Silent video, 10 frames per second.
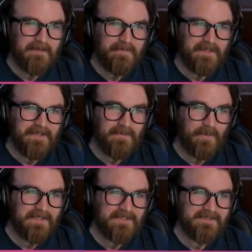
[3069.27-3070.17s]
But
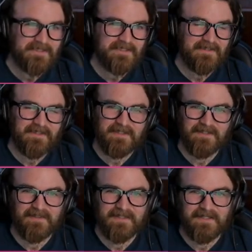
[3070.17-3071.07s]
one consistent
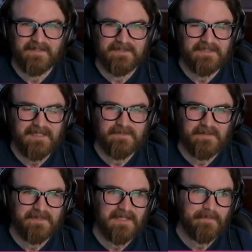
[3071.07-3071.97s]
thing that just keeps
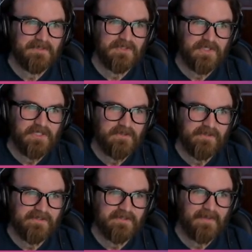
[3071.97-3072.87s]
coming up is
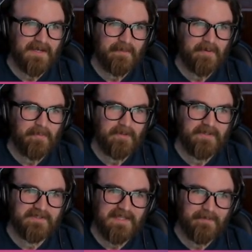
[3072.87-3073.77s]
cheaters. I remember
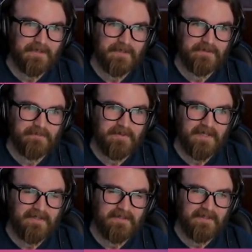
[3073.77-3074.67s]
playing this game in closed
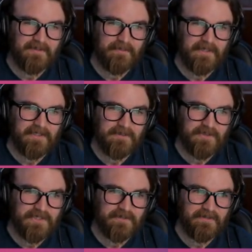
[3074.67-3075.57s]
beta and running into a
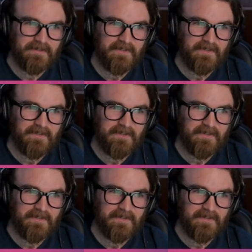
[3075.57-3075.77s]
cheater.